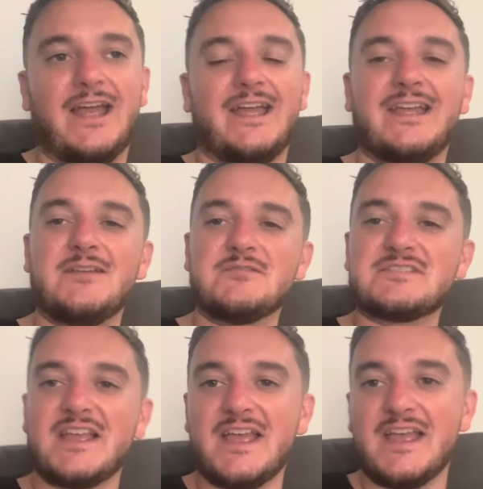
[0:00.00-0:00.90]
he
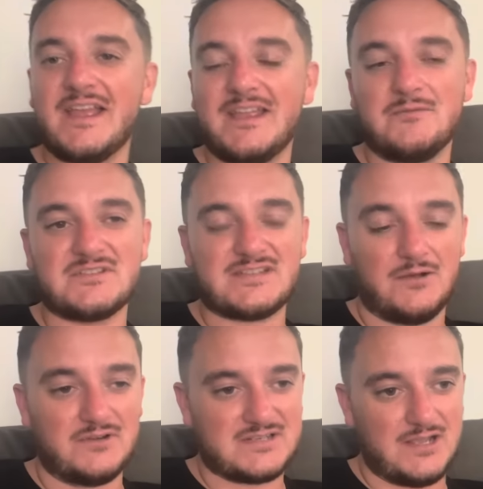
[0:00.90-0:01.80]
was
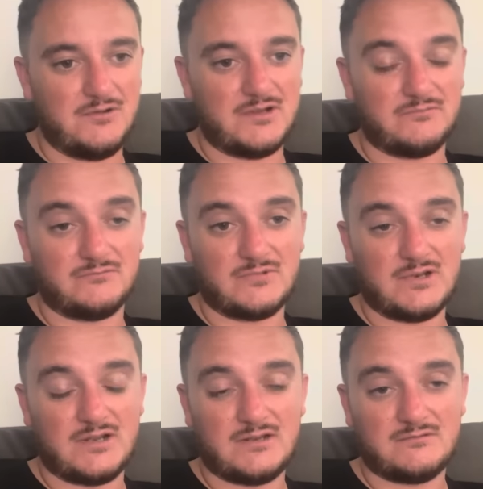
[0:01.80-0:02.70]
sounding us out and
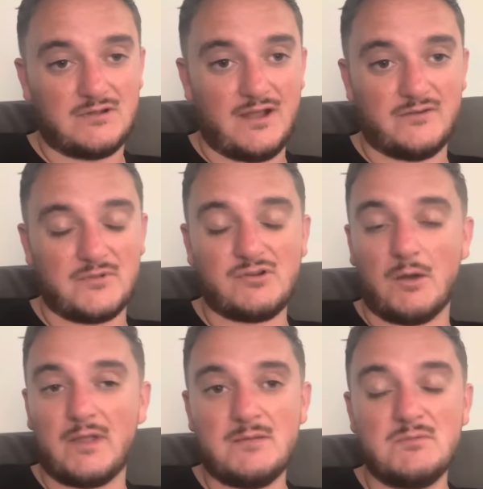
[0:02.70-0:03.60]
out of a crap
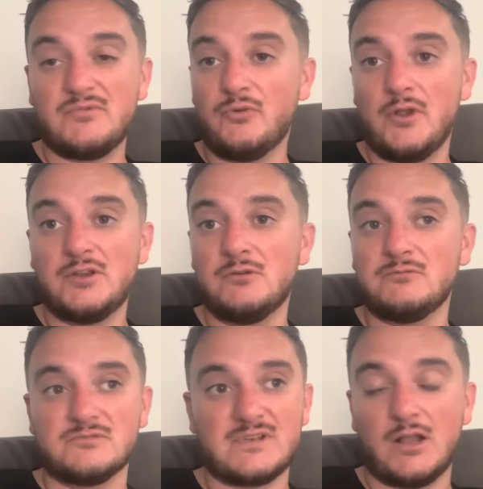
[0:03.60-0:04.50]
with him. And before you know it,
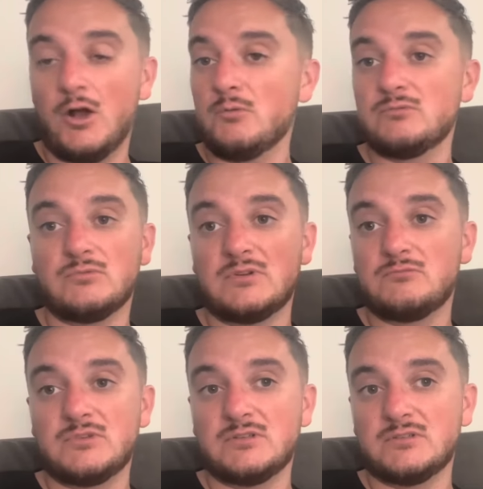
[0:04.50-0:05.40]
we was like, oh,
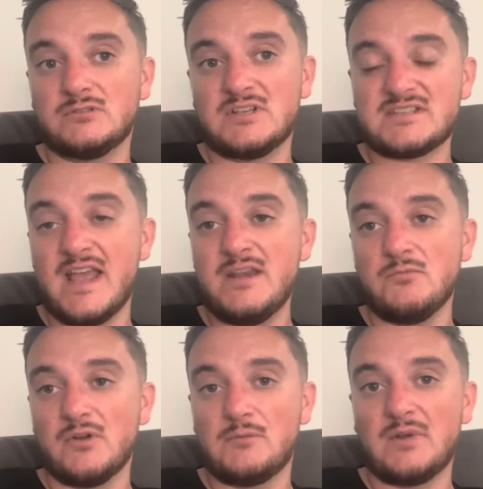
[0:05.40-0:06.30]
we're descending,
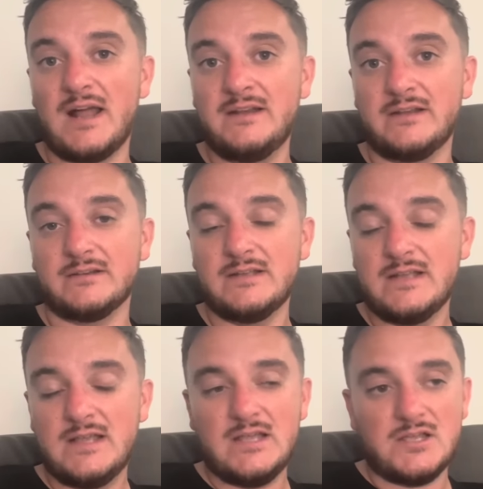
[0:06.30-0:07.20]
we're landing.
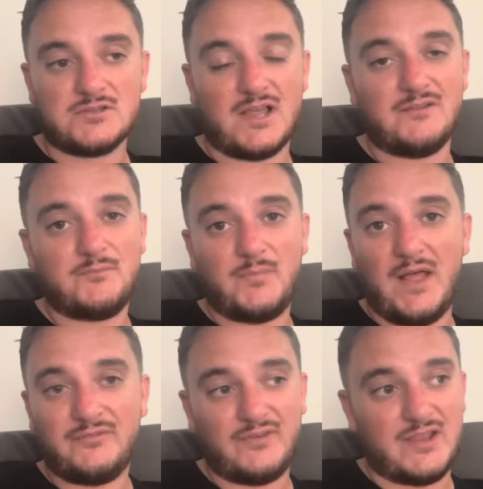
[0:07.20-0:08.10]
So
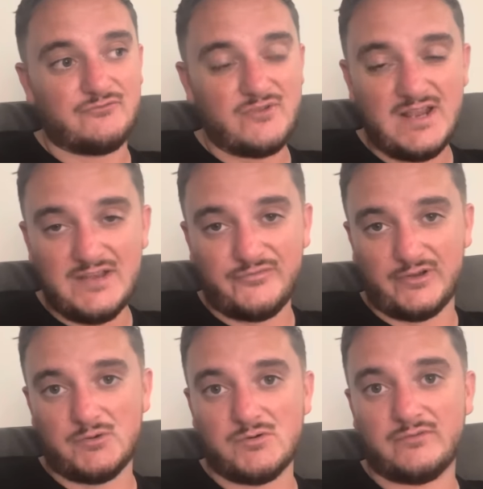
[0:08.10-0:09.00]
that flight really
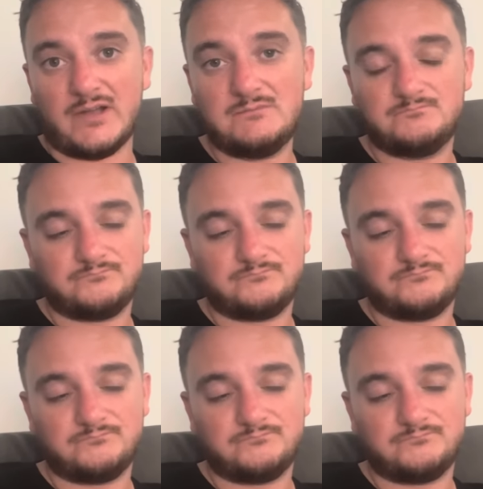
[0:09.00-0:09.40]
flew over,